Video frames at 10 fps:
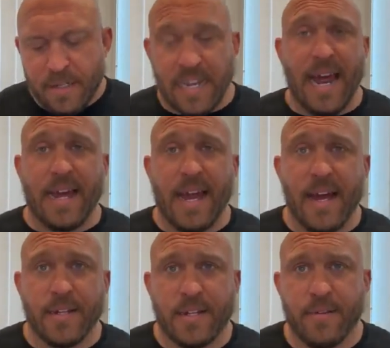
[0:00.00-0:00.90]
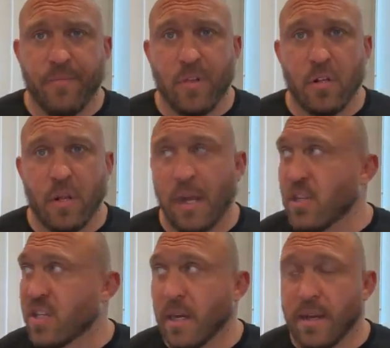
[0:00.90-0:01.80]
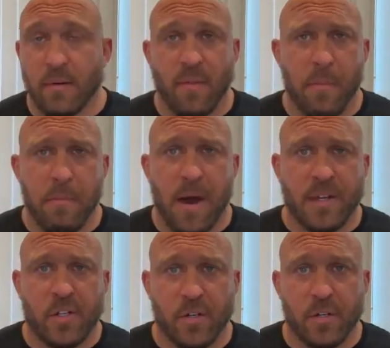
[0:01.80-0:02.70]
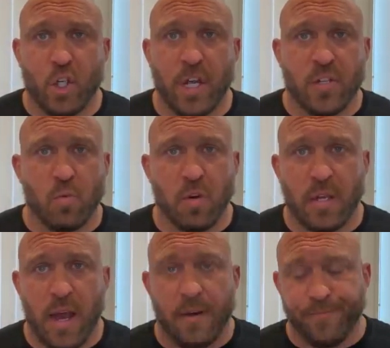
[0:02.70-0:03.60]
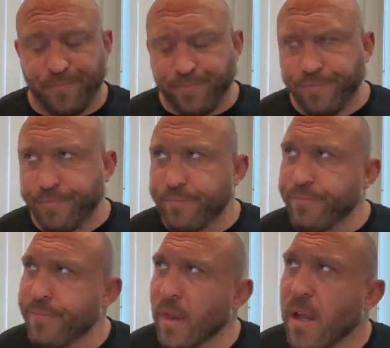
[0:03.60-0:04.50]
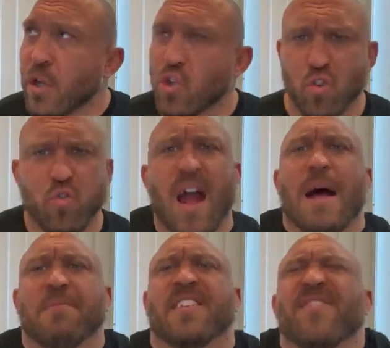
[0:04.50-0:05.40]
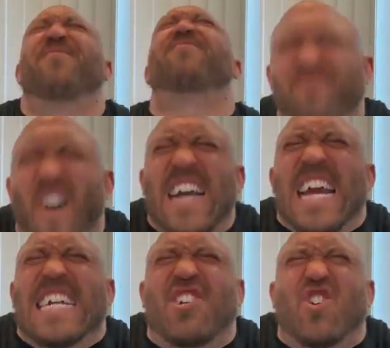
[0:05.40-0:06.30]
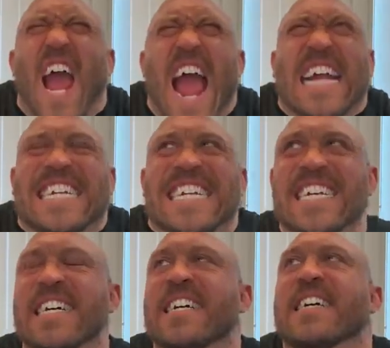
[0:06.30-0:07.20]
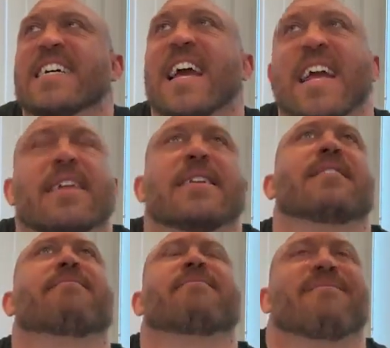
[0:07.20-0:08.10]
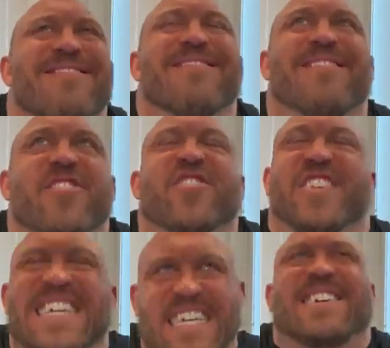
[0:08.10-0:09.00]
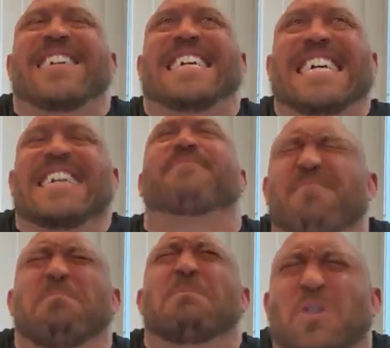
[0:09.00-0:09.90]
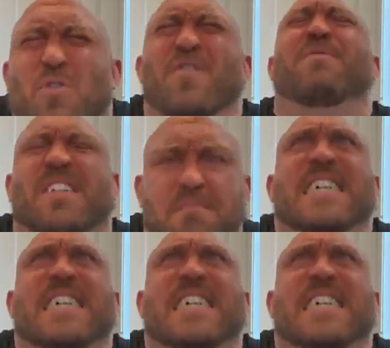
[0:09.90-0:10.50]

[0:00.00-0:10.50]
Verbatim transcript: Today, guys, I just got done with a monster chest workout. Traps fucking jacked. And just can't move because